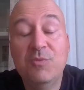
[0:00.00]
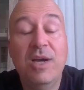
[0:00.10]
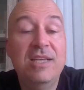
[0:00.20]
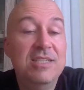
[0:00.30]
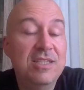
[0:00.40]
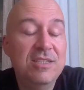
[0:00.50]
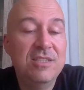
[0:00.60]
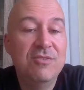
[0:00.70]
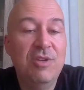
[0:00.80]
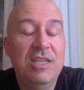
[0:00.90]
why I say this
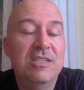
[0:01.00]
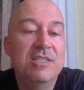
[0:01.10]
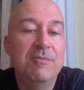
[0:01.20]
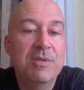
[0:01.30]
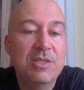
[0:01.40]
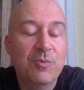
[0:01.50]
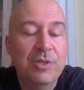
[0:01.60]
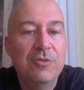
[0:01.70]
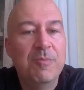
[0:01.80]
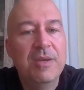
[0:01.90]
is really the simplest way
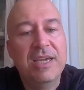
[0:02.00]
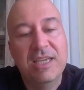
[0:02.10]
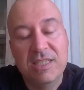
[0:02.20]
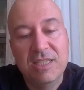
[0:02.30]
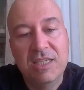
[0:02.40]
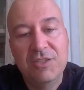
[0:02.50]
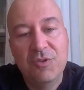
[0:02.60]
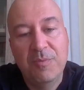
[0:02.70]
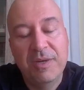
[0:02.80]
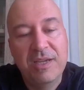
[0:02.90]
to play against the English
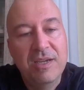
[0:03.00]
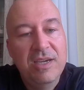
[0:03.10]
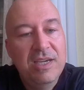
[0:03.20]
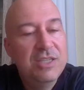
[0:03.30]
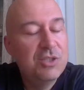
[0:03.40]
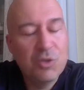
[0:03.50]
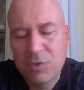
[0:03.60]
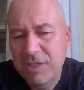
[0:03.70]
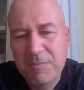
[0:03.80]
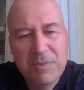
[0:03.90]
opening. It's so
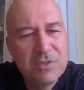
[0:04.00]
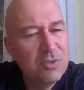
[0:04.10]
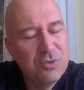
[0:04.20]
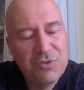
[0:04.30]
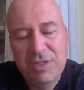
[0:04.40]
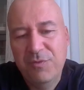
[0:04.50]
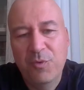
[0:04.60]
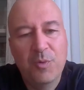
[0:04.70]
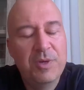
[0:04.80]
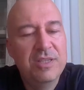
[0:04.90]
simple, so
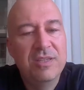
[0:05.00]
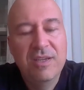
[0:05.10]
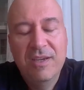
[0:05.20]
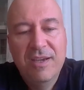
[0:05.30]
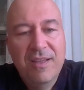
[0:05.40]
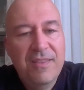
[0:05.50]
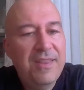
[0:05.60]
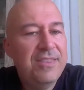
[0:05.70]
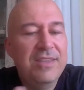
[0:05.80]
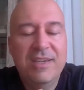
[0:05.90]
straightforward,
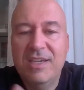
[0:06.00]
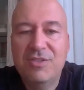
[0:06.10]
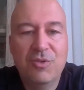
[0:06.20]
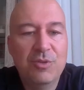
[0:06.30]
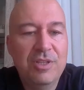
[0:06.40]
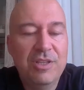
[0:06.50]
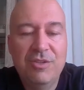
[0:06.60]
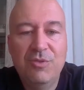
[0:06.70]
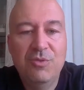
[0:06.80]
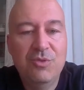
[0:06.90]
nothing
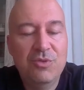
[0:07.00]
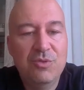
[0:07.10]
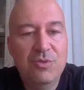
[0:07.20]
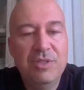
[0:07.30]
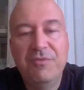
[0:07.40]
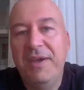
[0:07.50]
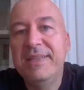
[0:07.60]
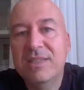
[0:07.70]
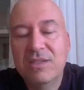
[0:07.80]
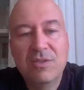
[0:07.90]
extraordinary to
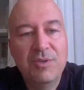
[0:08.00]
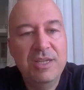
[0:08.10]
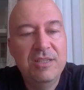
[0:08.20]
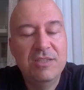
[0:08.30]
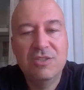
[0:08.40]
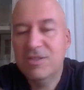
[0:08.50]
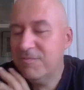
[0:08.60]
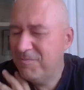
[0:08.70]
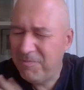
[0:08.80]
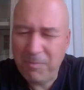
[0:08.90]
invent or anything, just
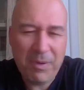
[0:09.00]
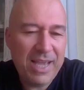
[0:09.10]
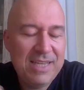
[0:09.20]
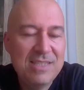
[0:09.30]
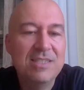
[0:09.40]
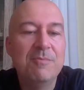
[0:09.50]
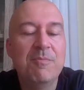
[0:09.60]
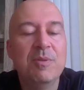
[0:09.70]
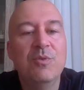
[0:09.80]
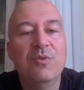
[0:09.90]
plain
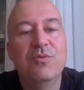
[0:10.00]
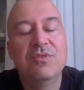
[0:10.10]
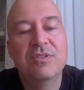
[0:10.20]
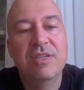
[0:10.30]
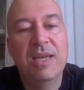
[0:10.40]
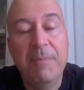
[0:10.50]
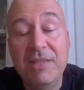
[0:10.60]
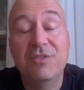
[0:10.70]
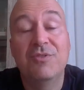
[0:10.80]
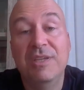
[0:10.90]
simple moves,
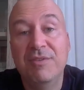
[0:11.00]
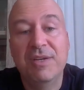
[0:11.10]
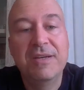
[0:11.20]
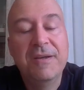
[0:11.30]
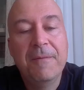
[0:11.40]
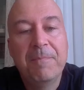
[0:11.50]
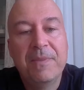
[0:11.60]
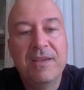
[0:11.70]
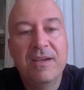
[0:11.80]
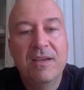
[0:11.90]
elementary even,
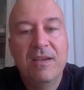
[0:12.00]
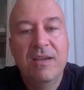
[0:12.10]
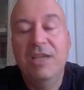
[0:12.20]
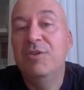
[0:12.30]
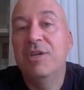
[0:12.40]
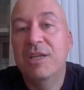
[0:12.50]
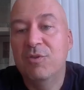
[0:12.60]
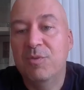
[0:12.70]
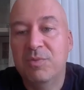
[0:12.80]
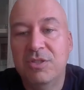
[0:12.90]
yeah, and you get a
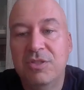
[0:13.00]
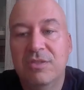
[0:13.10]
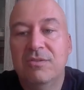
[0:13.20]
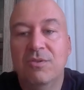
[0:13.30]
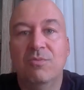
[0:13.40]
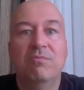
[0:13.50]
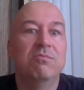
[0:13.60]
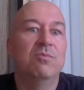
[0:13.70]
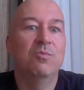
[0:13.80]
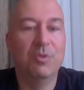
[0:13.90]
good position. So
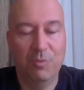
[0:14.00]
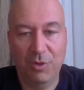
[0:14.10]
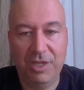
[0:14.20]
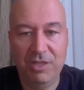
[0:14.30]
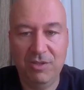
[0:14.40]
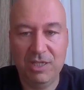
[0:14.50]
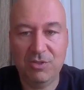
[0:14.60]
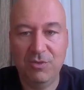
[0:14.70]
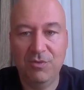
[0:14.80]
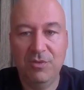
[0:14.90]
what more can you ask of